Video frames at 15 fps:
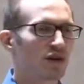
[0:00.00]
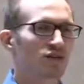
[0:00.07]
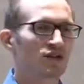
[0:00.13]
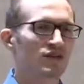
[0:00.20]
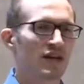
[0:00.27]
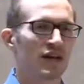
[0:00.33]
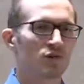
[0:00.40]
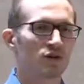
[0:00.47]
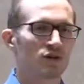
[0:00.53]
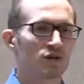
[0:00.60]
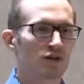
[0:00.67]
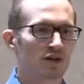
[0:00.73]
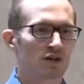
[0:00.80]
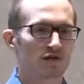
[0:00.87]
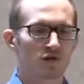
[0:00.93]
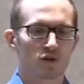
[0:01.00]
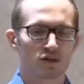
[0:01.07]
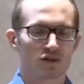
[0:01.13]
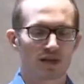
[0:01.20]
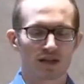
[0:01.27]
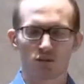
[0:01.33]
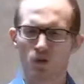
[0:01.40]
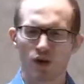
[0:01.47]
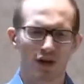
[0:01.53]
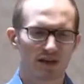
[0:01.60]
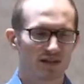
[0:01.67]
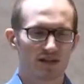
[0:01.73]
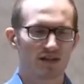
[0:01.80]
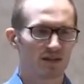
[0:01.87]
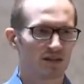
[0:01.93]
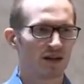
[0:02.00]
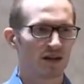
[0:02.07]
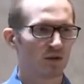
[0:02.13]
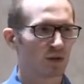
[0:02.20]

understand when you look at it first, like why is this there?